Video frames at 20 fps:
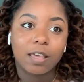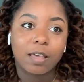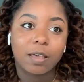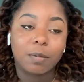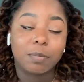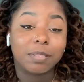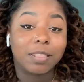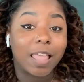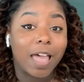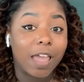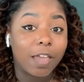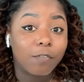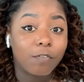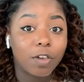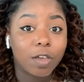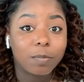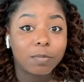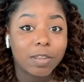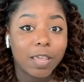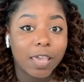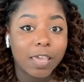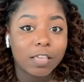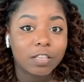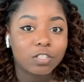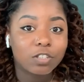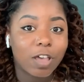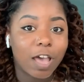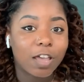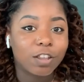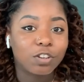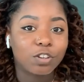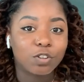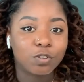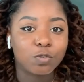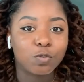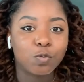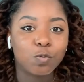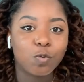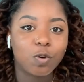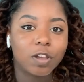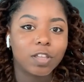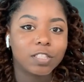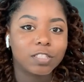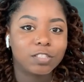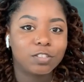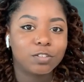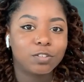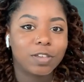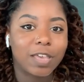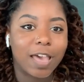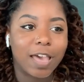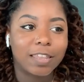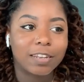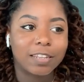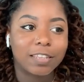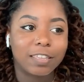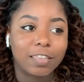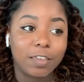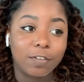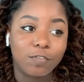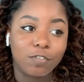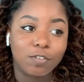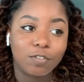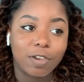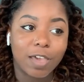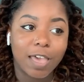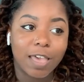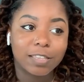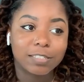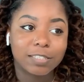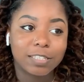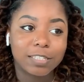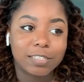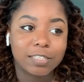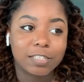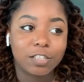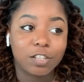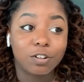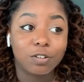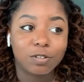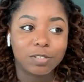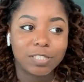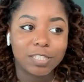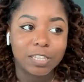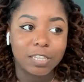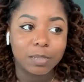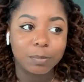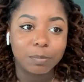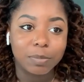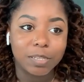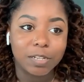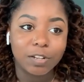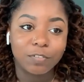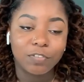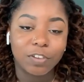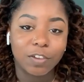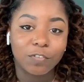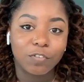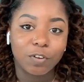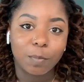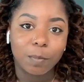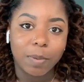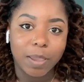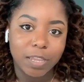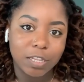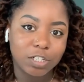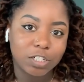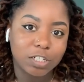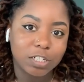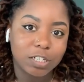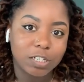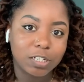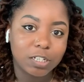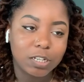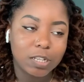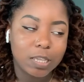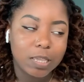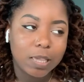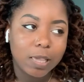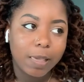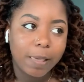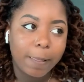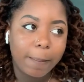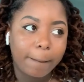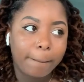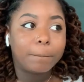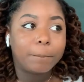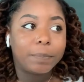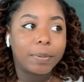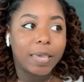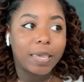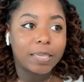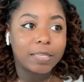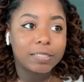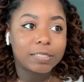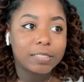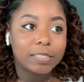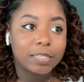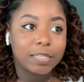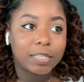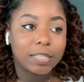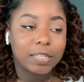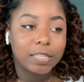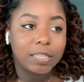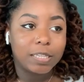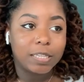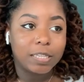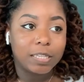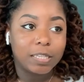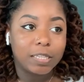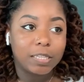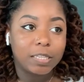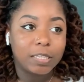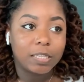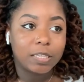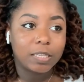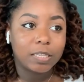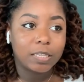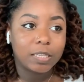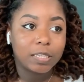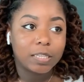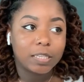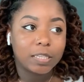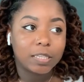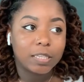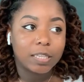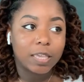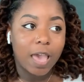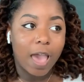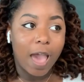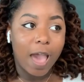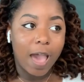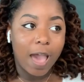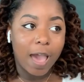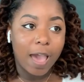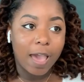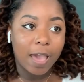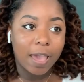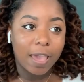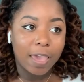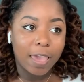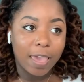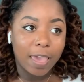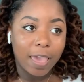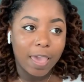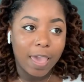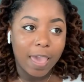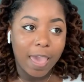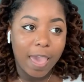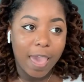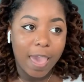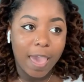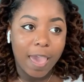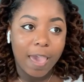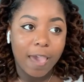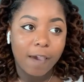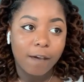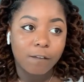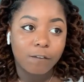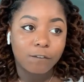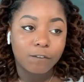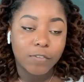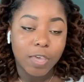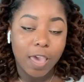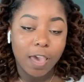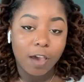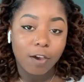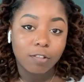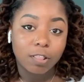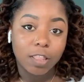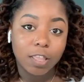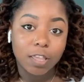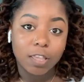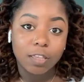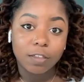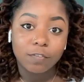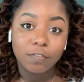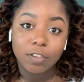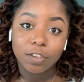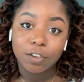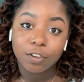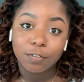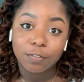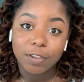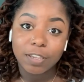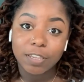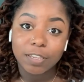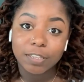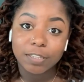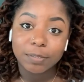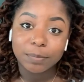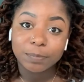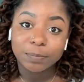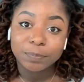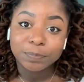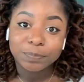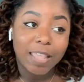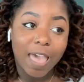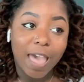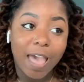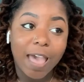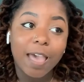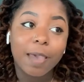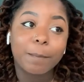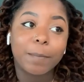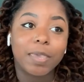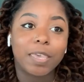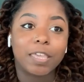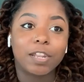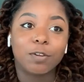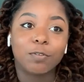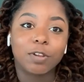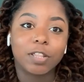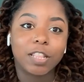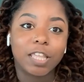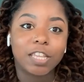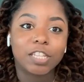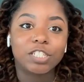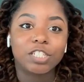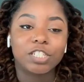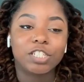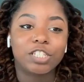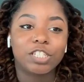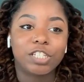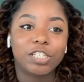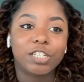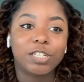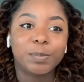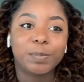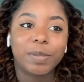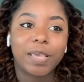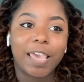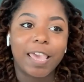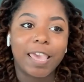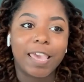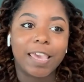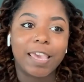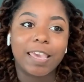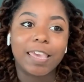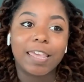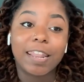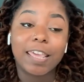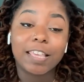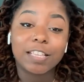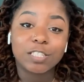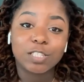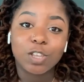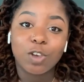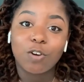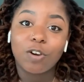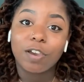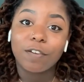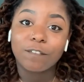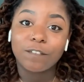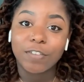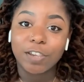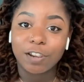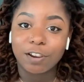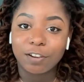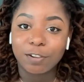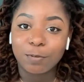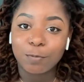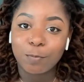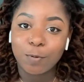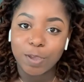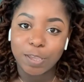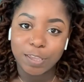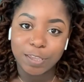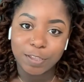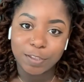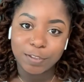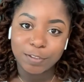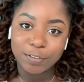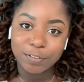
life update. So I do want to kind of give you guys this little tidbit of information. Basically, I have found love in Korea. I'm in a relationship and it's going very well.